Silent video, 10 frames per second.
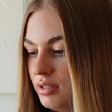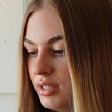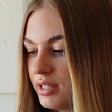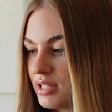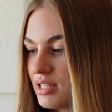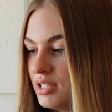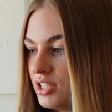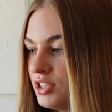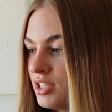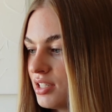And the
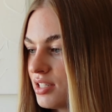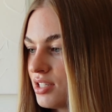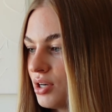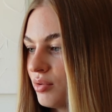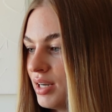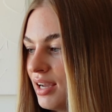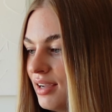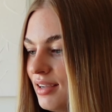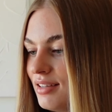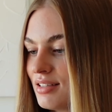stitching is so
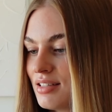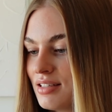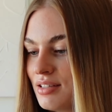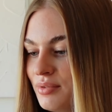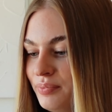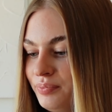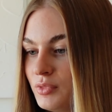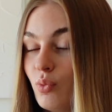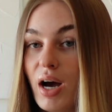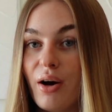nice.
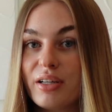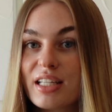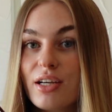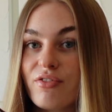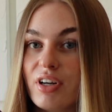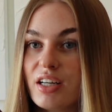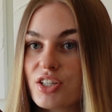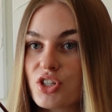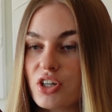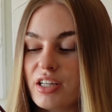Wow, it's like very
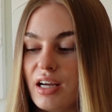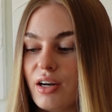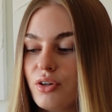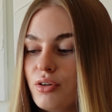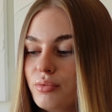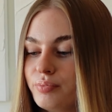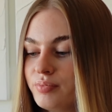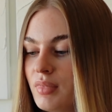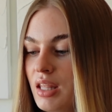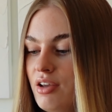sturdy. I don't know
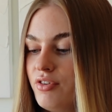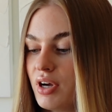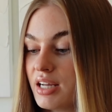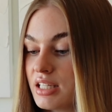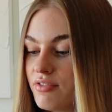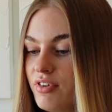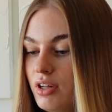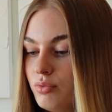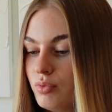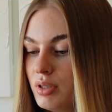if you guys have
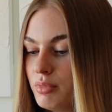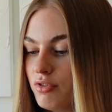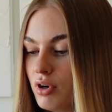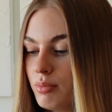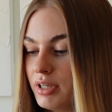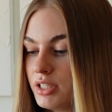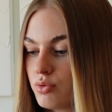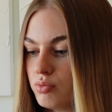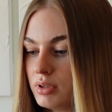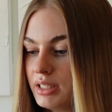felt one before, but it's
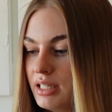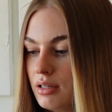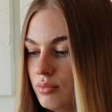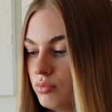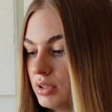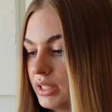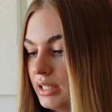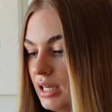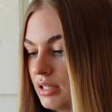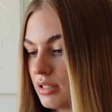really
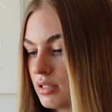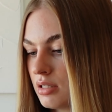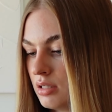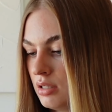nice.